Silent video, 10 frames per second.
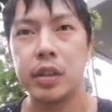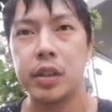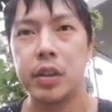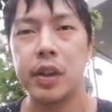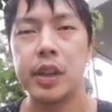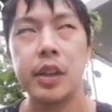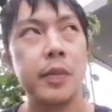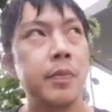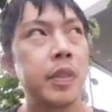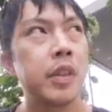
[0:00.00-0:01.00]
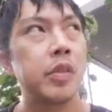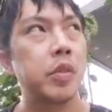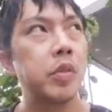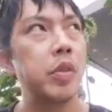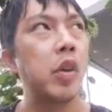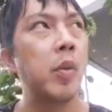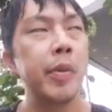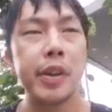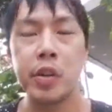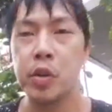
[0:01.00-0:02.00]
All right, so do your
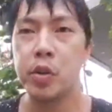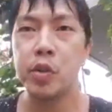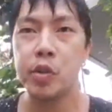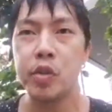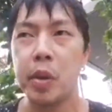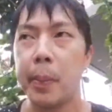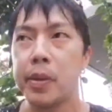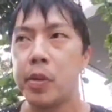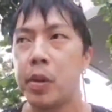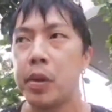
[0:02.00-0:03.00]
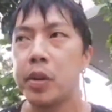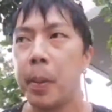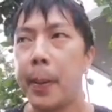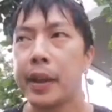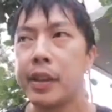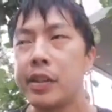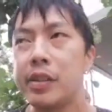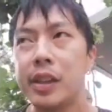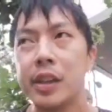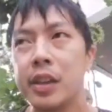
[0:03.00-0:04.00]
homework. Go through your back
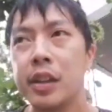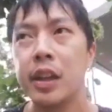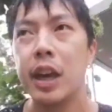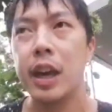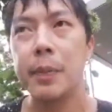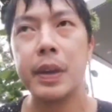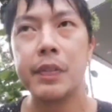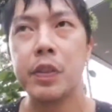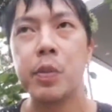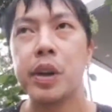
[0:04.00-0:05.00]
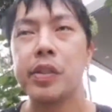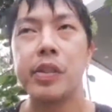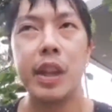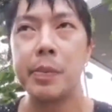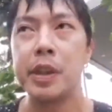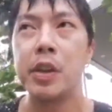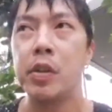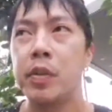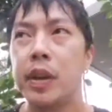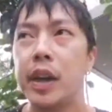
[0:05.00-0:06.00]
testing. If it works, let me
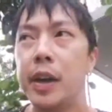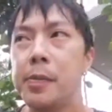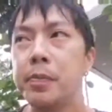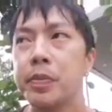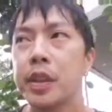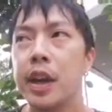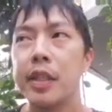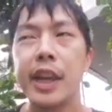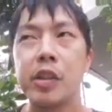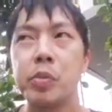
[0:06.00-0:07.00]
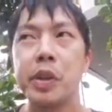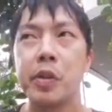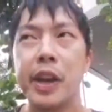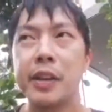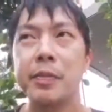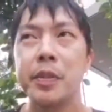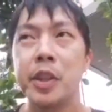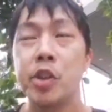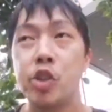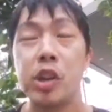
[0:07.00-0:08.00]
know. Thanks would be great.
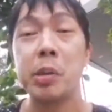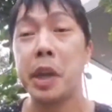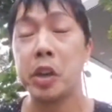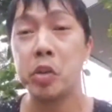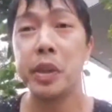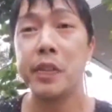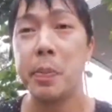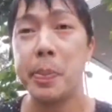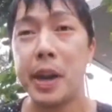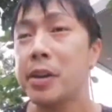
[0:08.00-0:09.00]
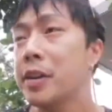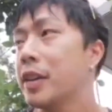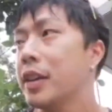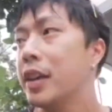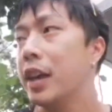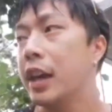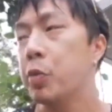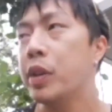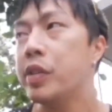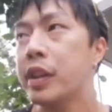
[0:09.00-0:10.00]
Joining my group would be even better.
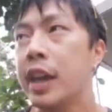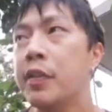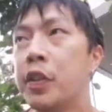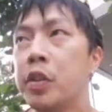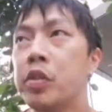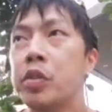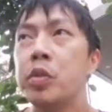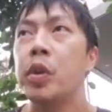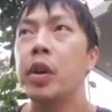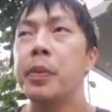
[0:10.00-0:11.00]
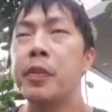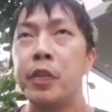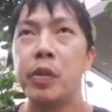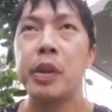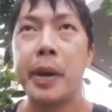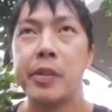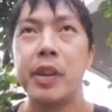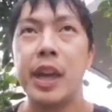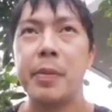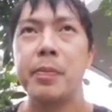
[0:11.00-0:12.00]
Once again, for those of you who have been following
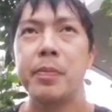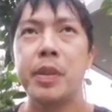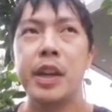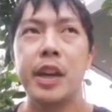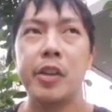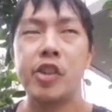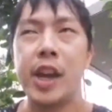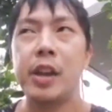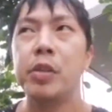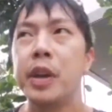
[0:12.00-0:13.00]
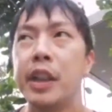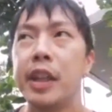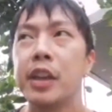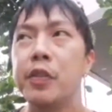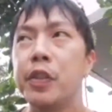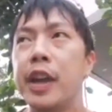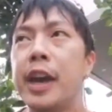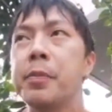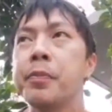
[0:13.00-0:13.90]
Binary Lab channel, I thank you for that.